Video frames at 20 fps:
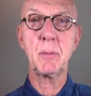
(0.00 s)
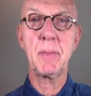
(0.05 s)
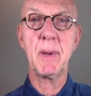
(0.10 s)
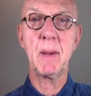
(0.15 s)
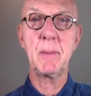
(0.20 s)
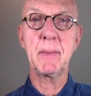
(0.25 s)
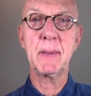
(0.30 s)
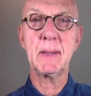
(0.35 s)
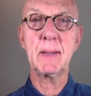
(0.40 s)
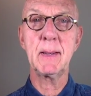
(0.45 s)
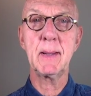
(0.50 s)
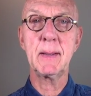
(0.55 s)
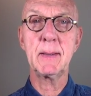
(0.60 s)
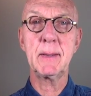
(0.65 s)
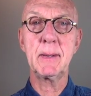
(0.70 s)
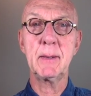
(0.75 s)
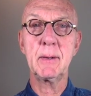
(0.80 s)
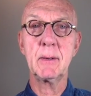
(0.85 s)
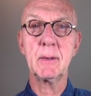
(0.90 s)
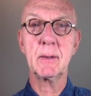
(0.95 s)
Bob McNutt
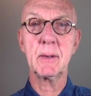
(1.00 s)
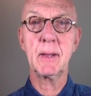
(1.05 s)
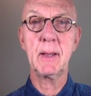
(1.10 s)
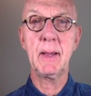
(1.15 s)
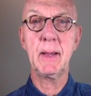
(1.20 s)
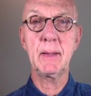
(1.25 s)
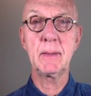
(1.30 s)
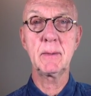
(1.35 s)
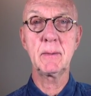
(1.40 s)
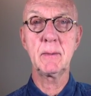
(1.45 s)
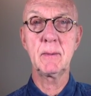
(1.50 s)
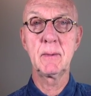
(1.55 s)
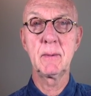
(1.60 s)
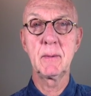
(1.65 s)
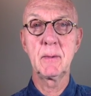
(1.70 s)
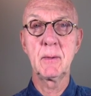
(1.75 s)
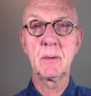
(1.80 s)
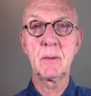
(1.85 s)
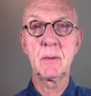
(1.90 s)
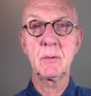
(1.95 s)
here again,
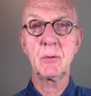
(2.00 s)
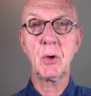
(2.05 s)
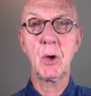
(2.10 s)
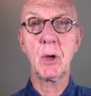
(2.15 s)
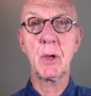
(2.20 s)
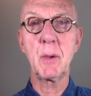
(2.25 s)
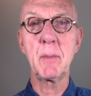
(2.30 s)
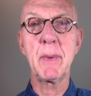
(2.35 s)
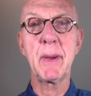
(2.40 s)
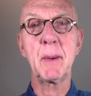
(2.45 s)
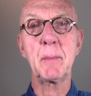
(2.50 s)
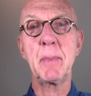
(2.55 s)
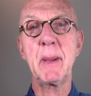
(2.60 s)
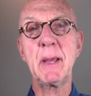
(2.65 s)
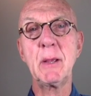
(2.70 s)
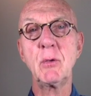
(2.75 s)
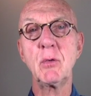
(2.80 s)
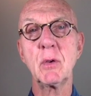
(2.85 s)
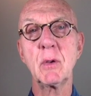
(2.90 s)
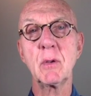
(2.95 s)
talking about a
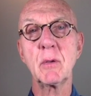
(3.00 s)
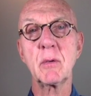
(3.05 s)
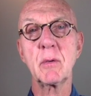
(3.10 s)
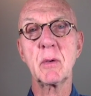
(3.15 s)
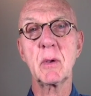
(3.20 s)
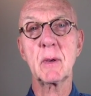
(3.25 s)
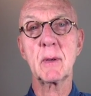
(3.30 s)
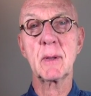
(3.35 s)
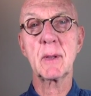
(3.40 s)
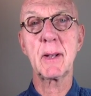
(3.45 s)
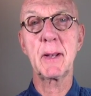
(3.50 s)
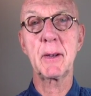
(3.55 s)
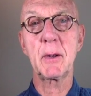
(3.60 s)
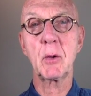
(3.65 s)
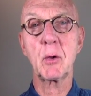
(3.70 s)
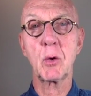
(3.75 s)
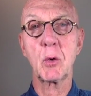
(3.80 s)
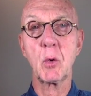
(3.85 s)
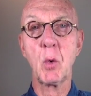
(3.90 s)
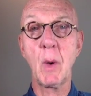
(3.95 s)
patient's
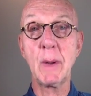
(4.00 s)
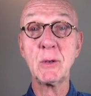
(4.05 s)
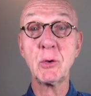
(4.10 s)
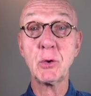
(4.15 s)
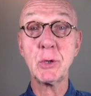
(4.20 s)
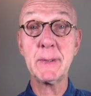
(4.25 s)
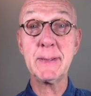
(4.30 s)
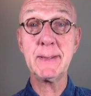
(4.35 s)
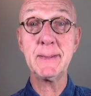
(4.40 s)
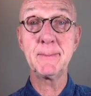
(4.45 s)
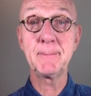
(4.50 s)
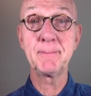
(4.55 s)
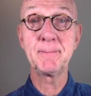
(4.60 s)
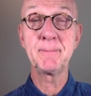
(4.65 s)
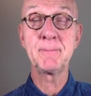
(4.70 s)
clinical question.